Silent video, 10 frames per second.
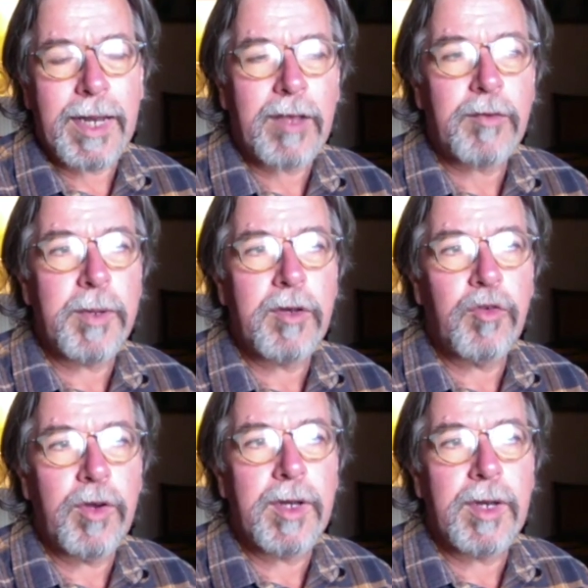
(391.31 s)
It has been
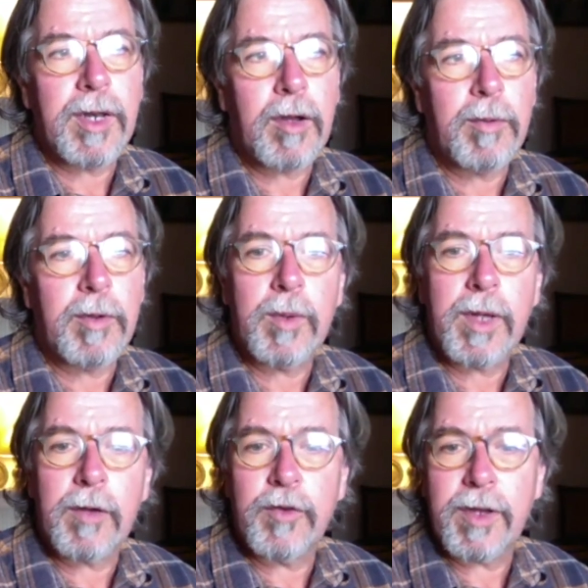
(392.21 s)
treated now, but we
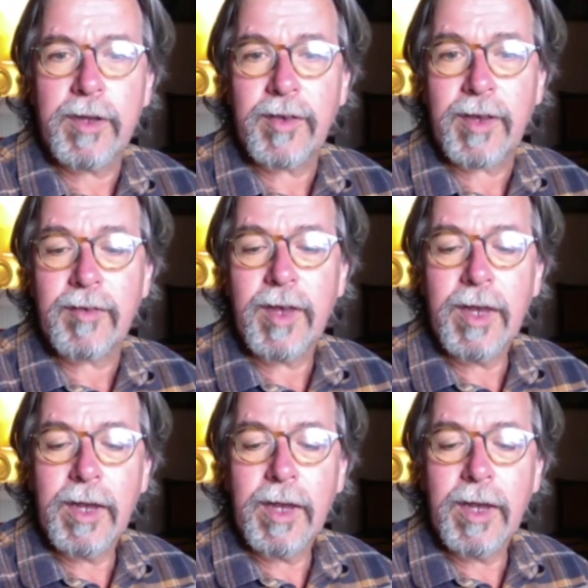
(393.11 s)
have to assess